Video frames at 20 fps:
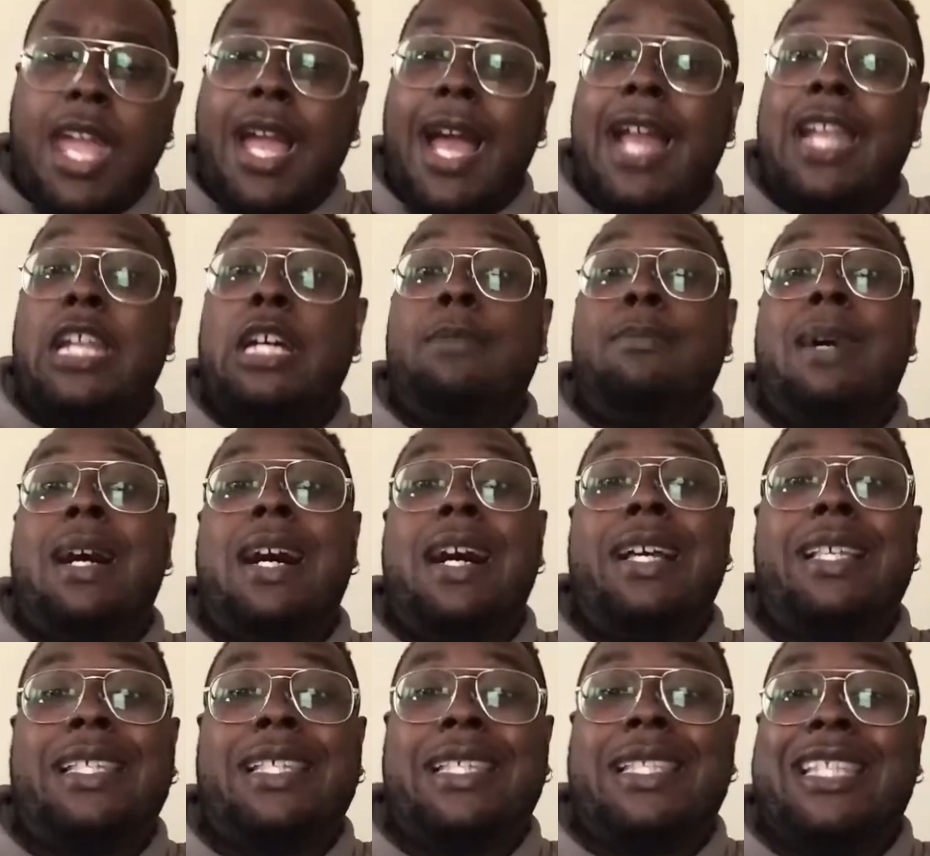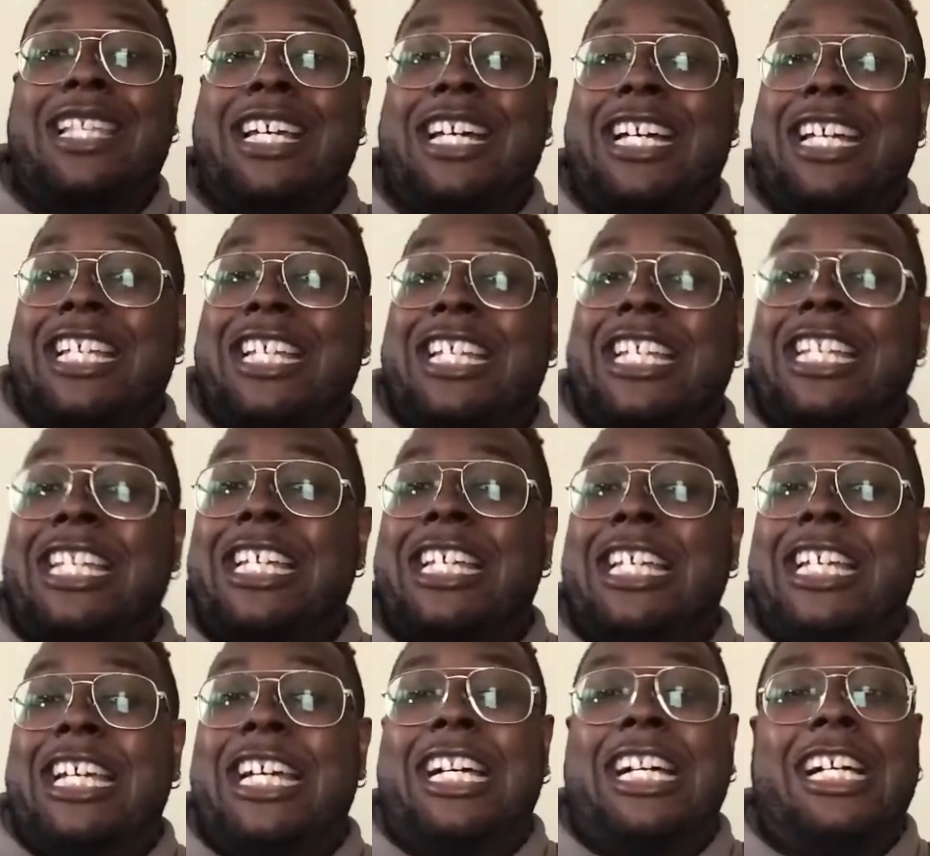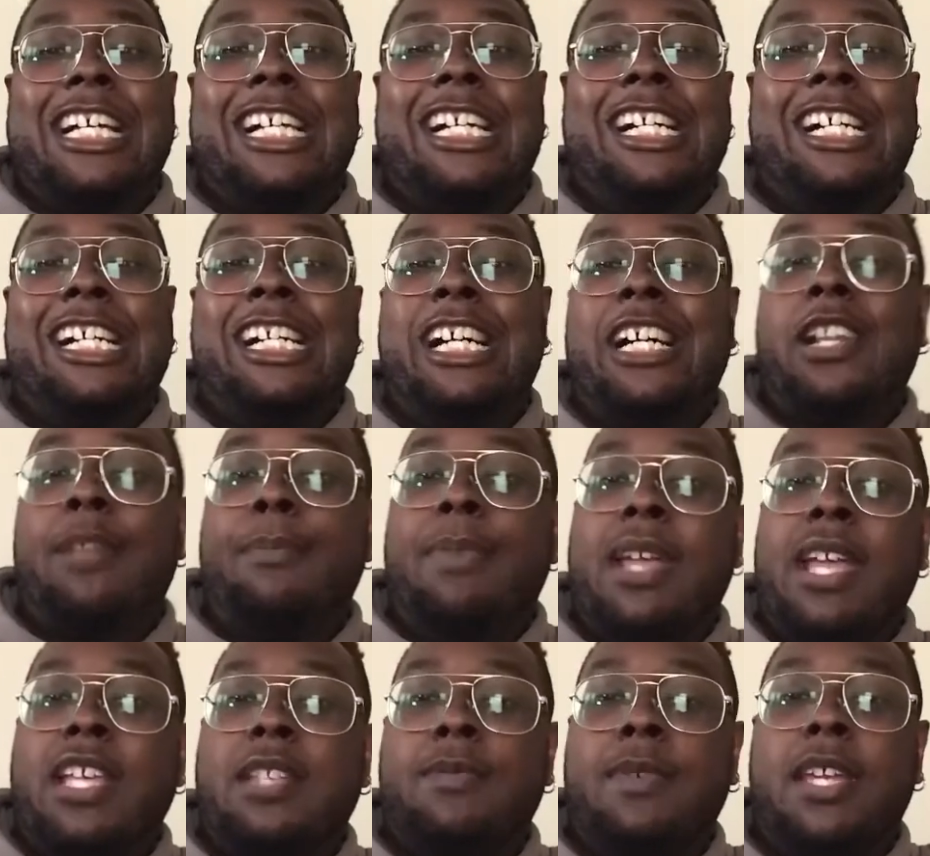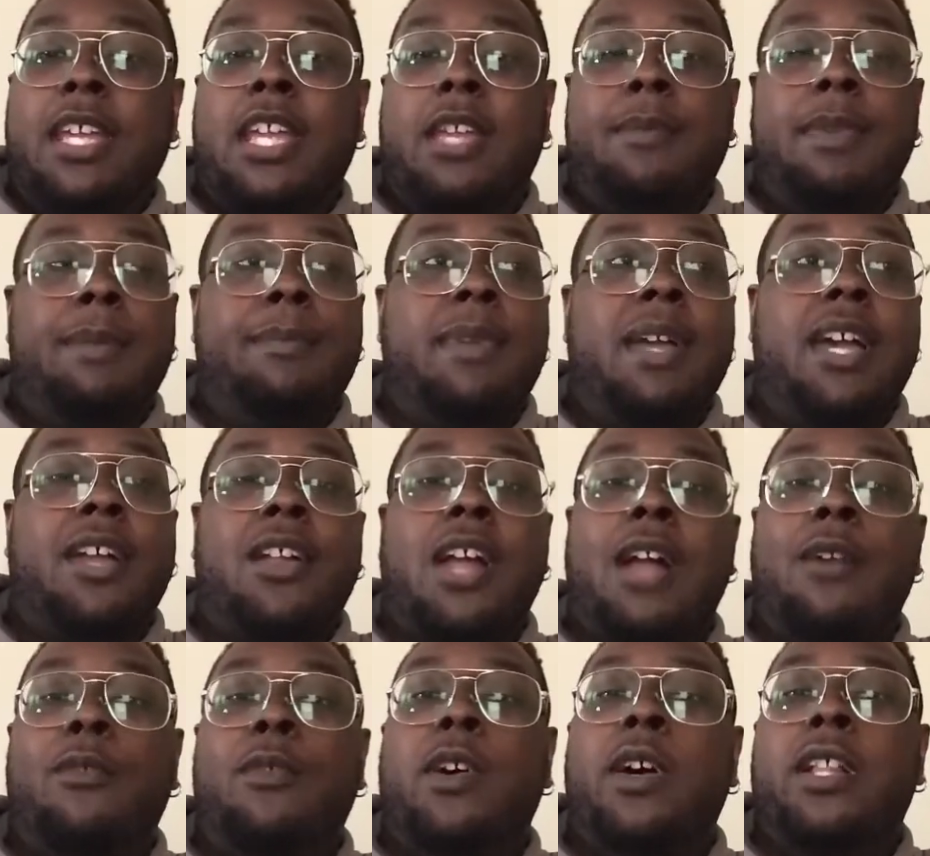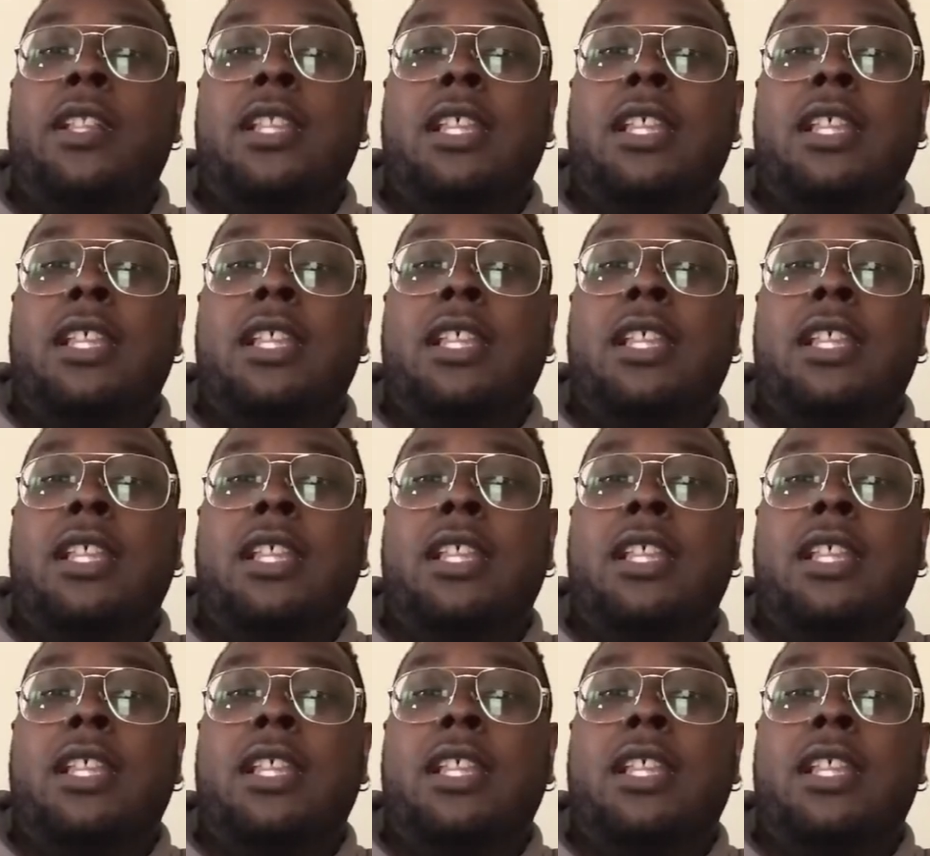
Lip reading: I know mine is not all the best, but it could be better.